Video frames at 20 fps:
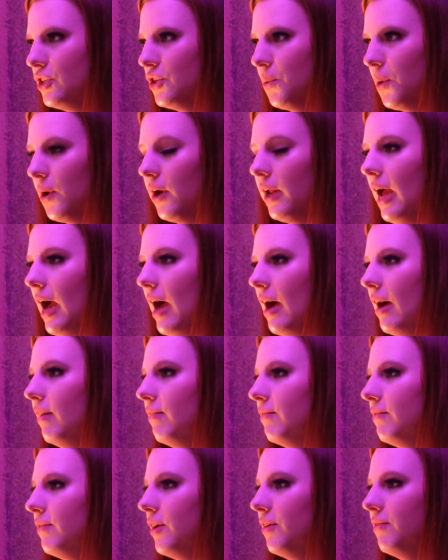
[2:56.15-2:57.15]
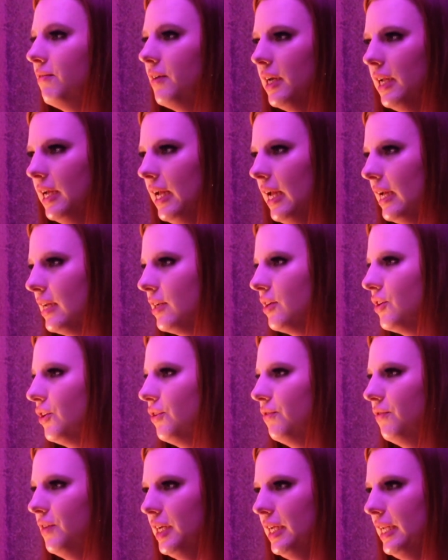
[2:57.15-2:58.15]
You already have a funny handle,
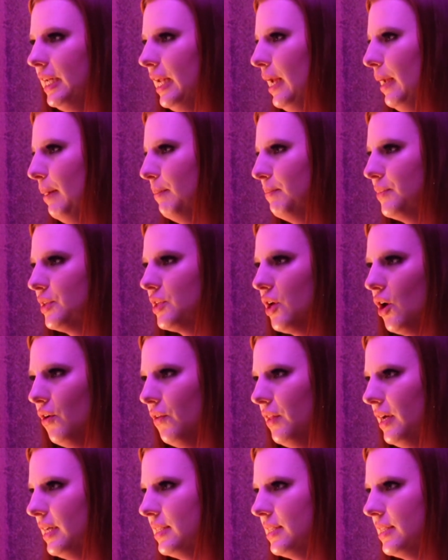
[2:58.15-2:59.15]
funny names, all that